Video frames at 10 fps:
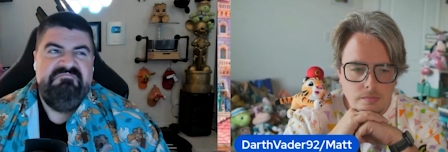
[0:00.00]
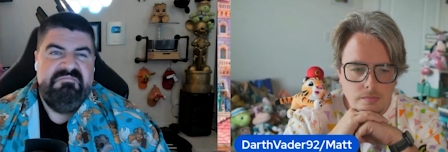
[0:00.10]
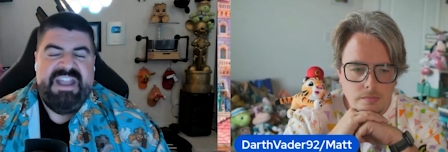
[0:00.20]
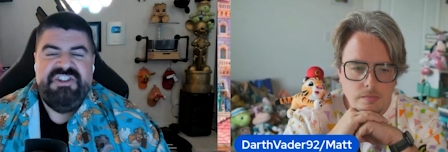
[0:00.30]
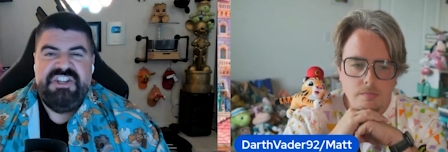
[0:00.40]

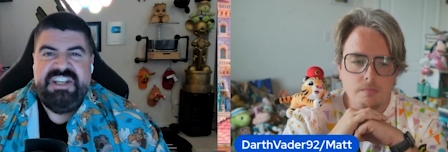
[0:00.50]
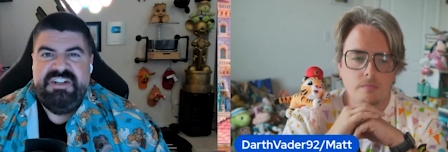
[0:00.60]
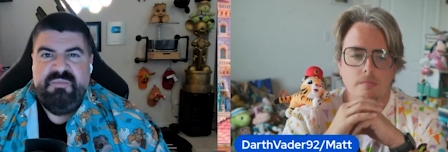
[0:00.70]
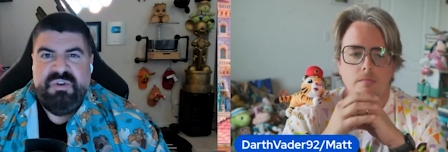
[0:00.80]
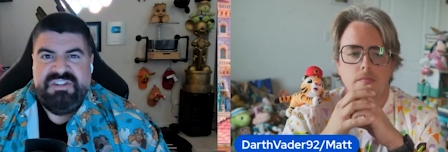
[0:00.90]
Speaker 1: Magic
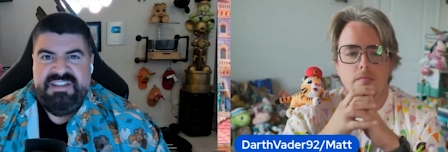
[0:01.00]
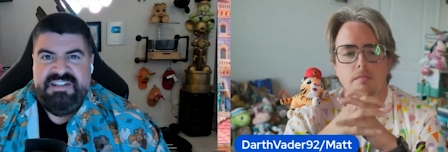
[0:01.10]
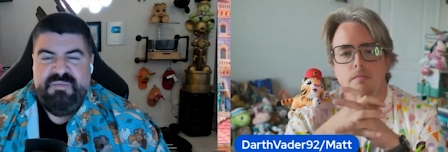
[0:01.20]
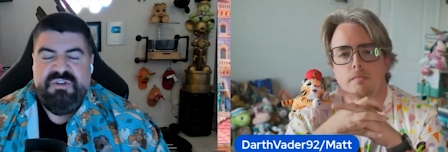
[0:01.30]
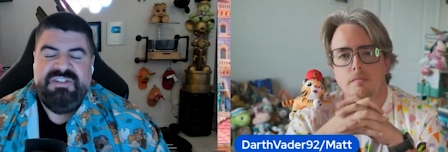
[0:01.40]
Kingdom, Walt
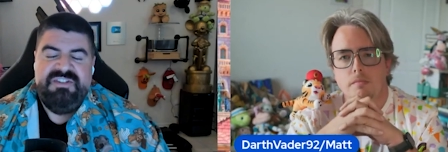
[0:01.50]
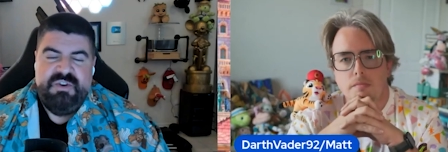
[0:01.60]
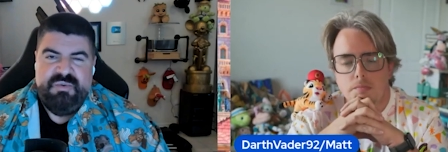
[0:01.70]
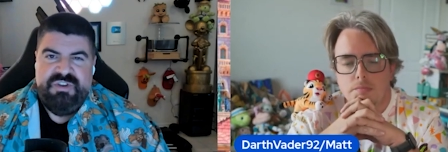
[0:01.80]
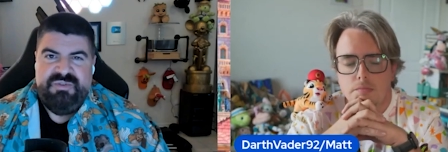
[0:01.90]
Disney World,
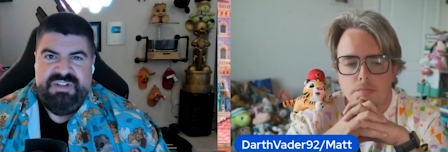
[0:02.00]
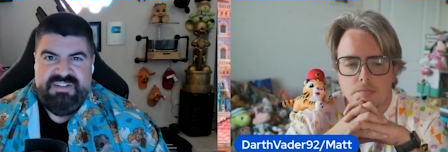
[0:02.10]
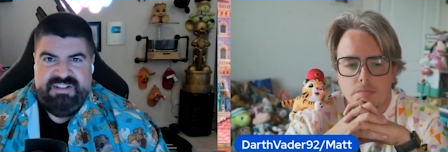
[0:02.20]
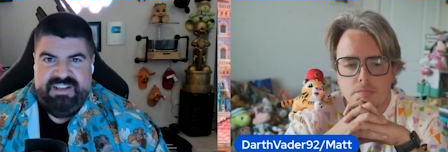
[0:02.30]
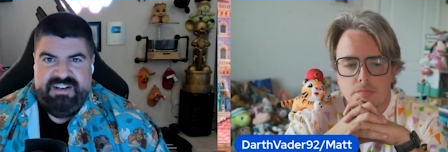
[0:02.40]
and Tokyo
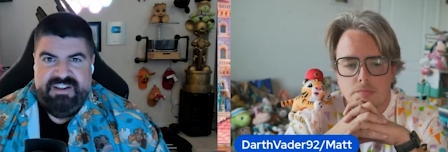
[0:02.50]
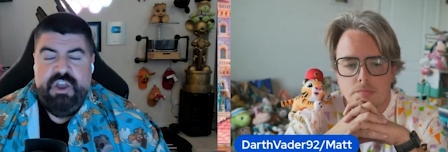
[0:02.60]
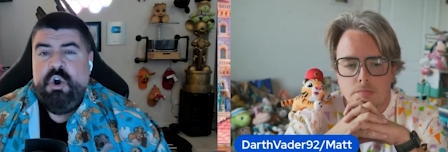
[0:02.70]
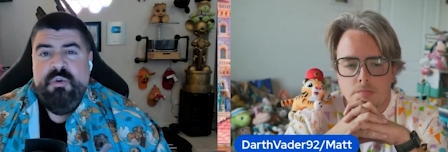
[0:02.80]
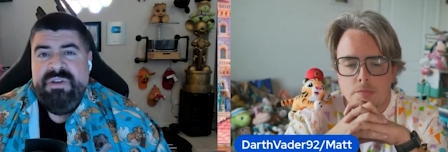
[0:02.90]
Disneyland,
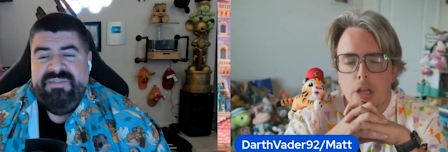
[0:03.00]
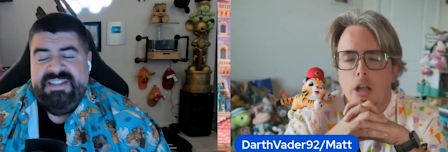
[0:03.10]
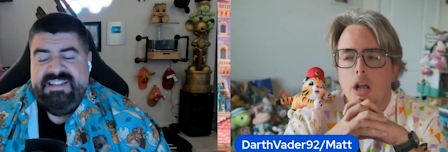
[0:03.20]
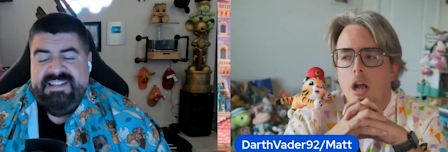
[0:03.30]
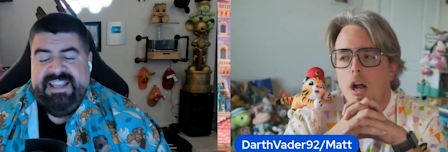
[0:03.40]
or
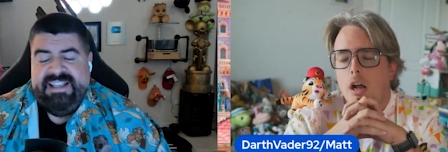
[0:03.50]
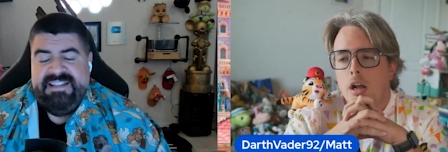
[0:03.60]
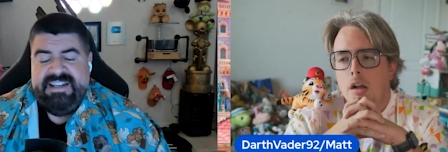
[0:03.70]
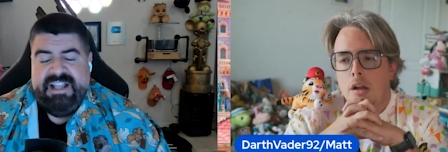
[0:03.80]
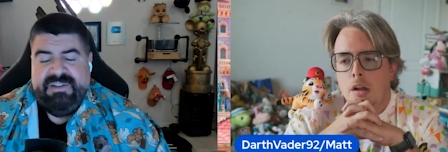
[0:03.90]
even
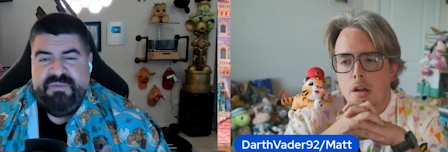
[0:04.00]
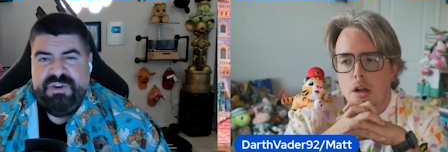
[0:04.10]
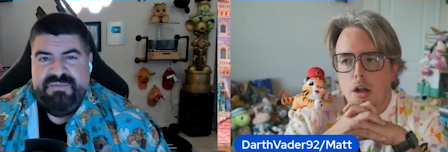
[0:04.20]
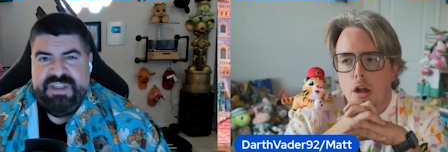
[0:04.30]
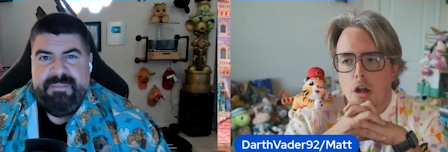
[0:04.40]
Disneyland in
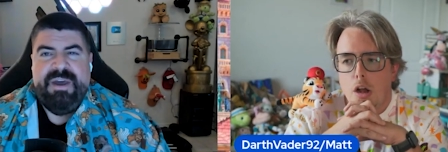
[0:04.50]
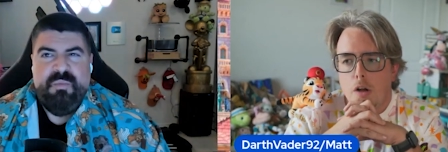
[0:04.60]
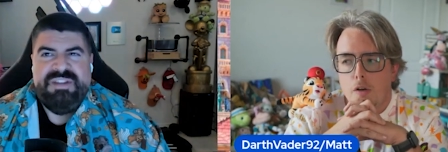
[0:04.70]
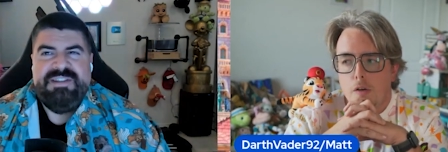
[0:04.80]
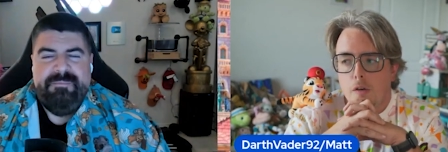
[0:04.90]
California for that
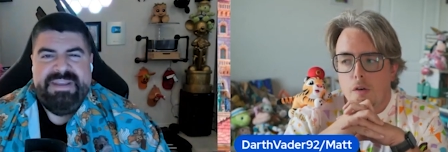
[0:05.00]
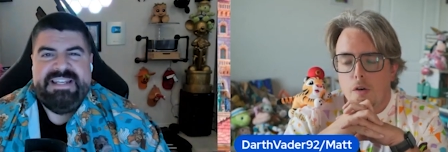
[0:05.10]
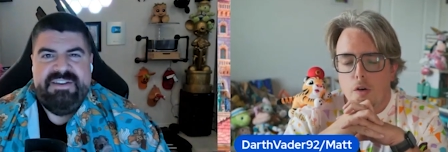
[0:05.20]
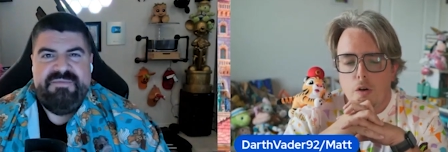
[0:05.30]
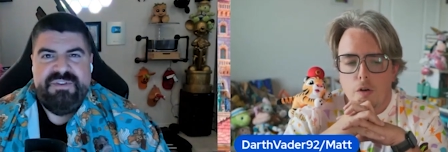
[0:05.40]
matter. What's the
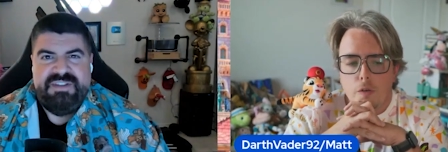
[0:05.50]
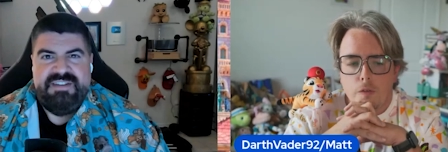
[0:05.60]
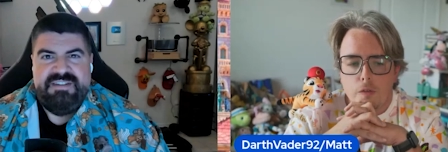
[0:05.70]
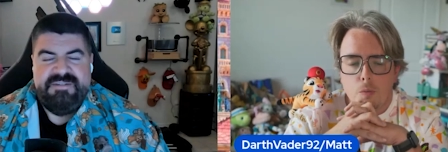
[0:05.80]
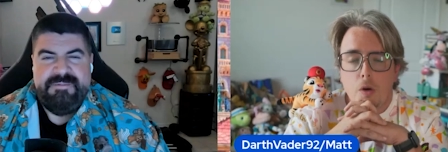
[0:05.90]
big
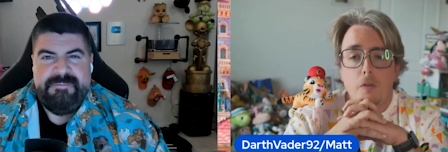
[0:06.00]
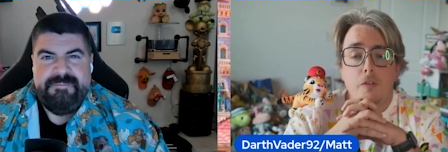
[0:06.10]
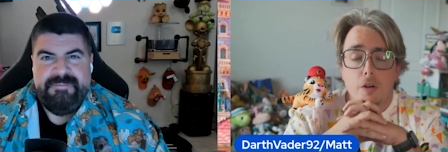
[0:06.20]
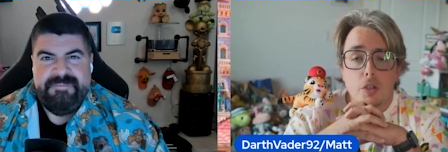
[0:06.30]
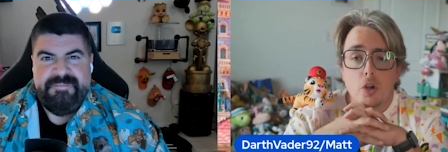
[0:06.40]
differences?
Speaker 2: Well,
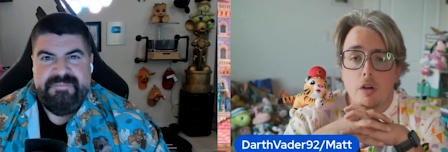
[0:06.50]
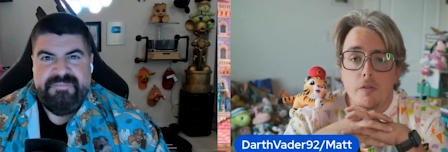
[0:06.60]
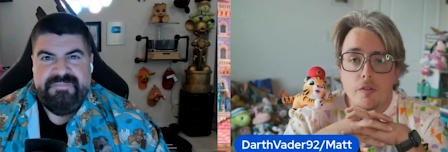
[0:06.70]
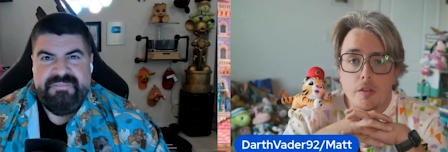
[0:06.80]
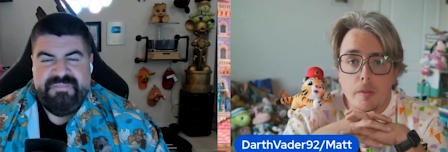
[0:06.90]
first
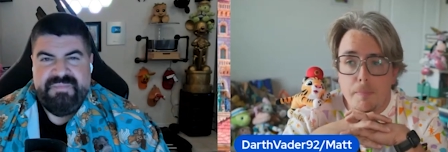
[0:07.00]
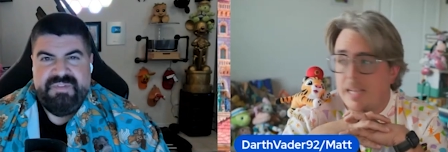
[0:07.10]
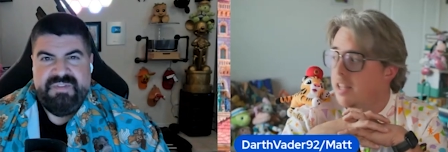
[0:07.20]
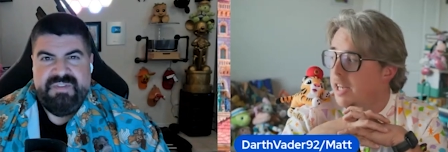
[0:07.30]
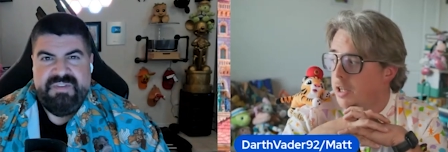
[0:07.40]
off, the
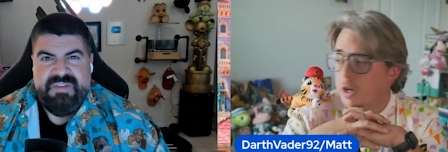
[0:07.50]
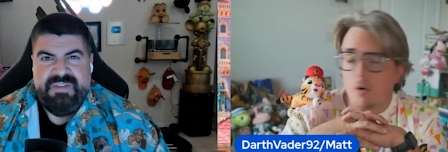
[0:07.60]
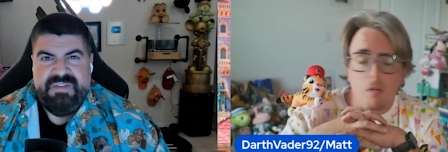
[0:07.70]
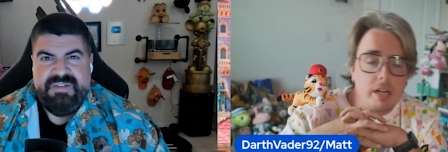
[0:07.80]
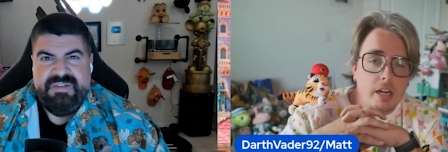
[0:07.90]
big thing that
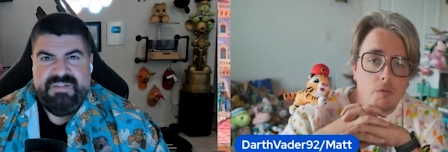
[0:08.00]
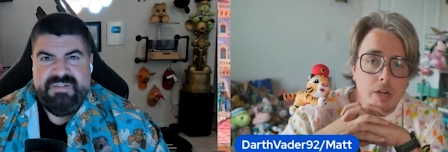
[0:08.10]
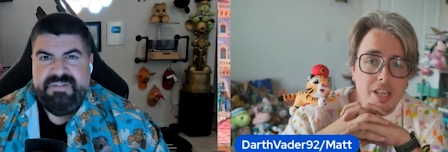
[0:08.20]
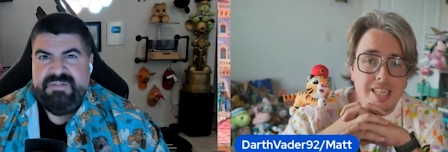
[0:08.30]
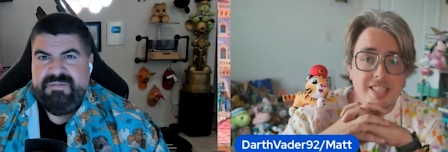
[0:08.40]
you're already going to
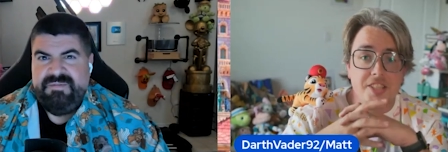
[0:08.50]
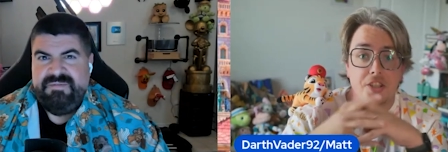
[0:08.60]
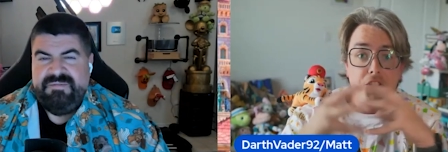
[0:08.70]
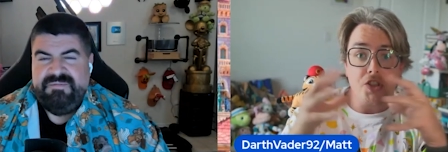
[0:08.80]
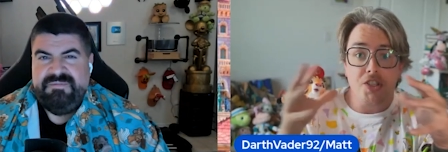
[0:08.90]
realize is
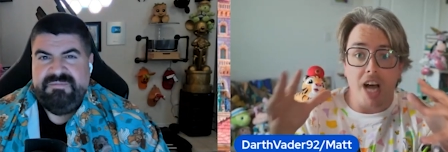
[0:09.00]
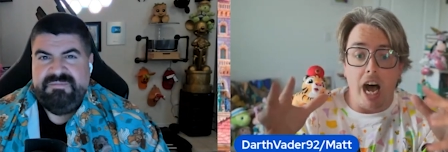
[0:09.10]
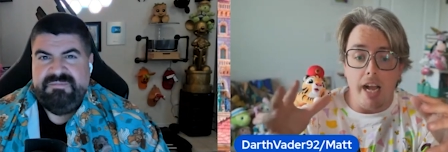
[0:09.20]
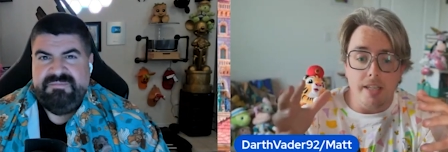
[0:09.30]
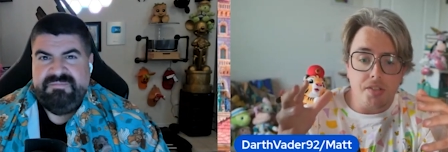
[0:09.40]
the
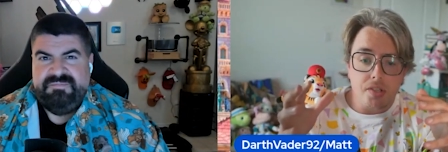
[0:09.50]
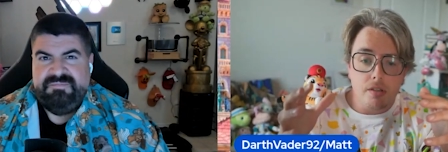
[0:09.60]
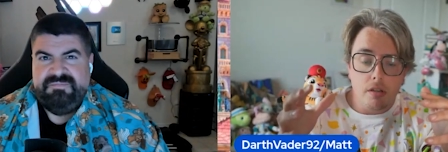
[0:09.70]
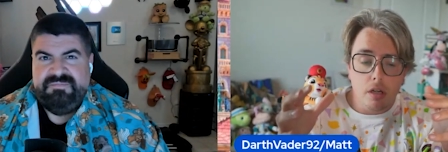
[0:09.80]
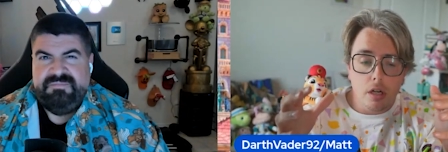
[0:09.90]
size.
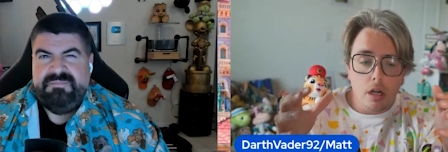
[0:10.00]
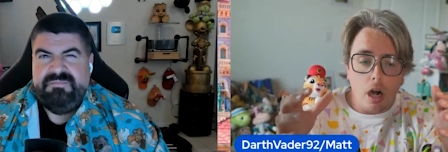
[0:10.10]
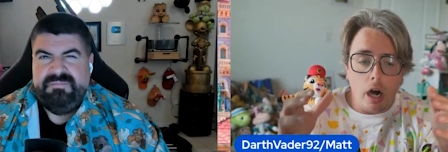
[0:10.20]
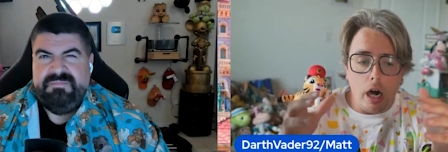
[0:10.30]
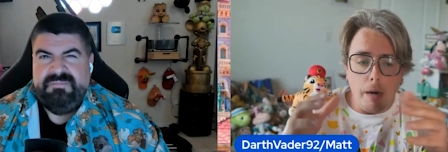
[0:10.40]

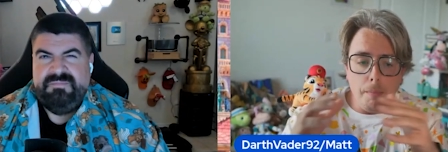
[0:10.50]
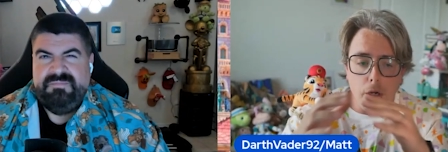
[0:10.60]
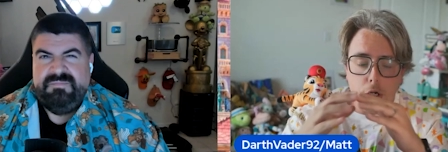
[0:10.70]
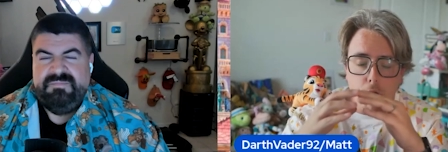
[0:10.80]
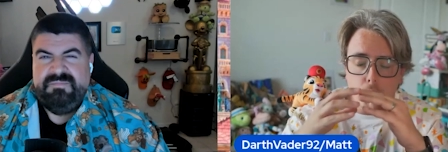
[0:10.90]

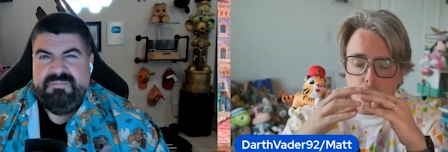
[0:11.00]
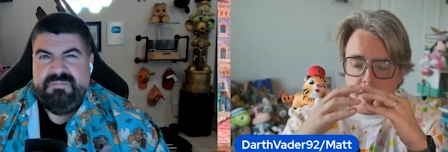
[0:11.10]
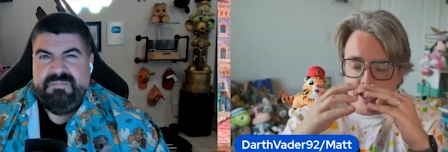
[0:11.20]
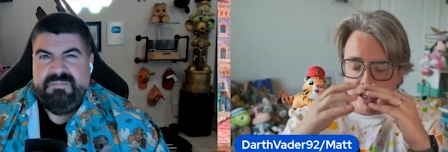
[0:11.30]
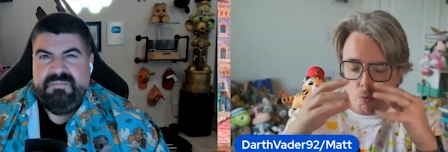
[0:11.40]
You can